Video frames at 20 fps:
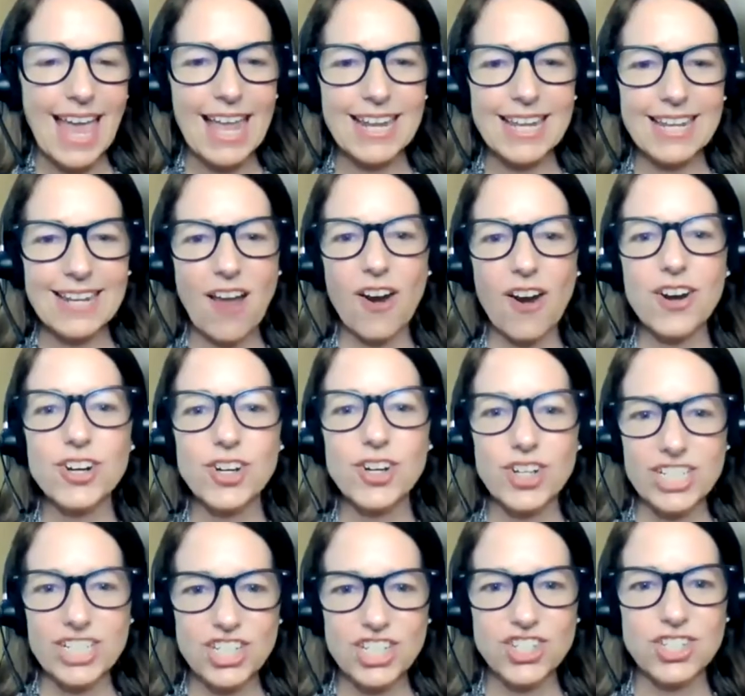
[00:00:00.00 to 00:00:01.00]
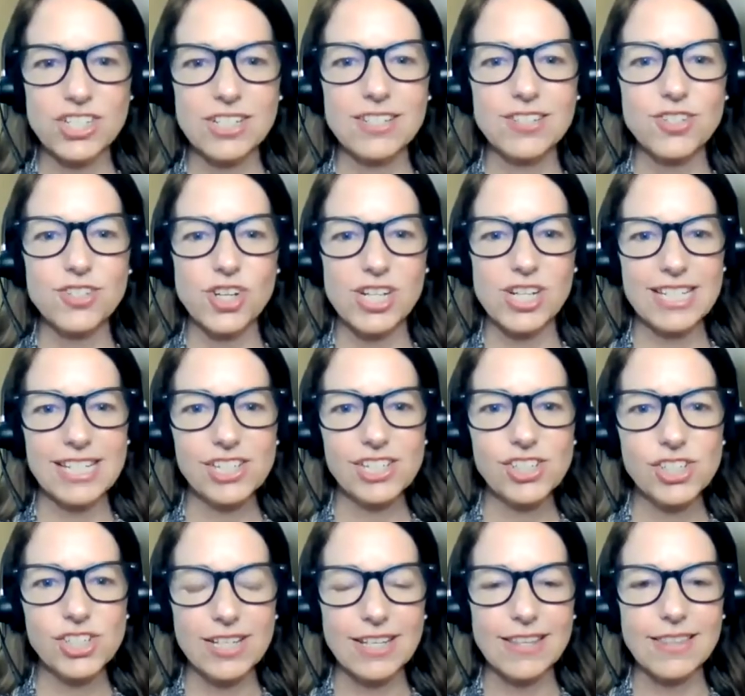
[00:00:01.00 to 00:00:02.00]
And in our Christian
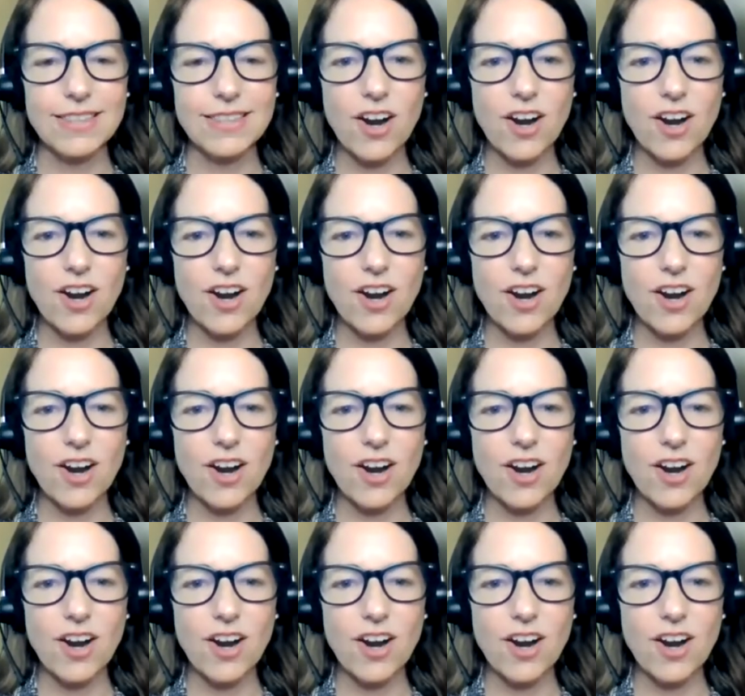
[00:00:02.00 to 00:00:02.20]
tradition,